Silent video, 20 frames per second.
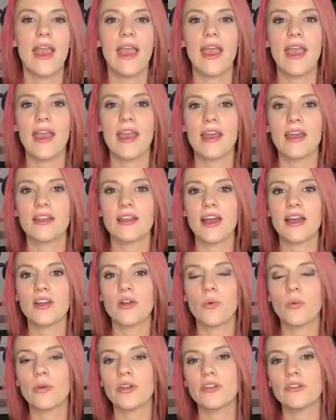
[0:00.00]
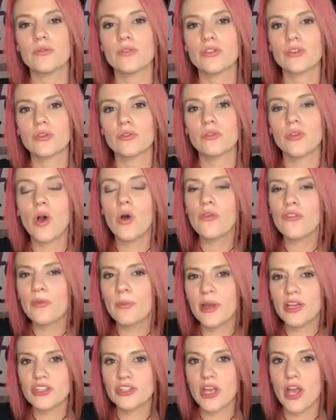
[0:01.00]
And I don't wanna use too low of a
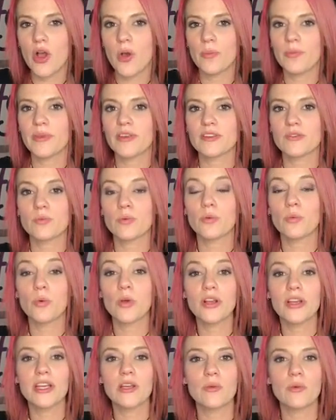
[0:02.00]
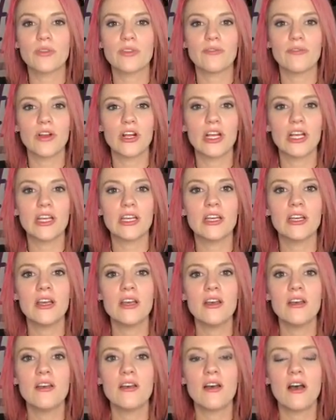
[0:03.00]
mesh count because we're working with a very
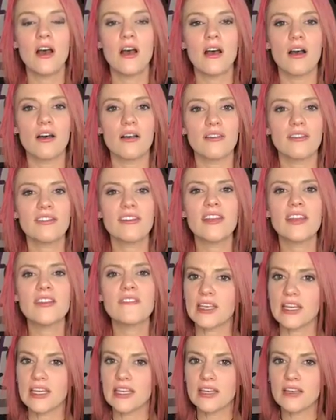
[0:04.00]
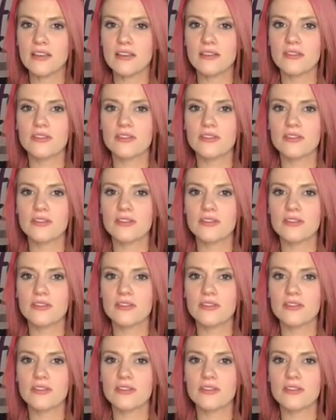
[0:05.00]
uh, thin ink.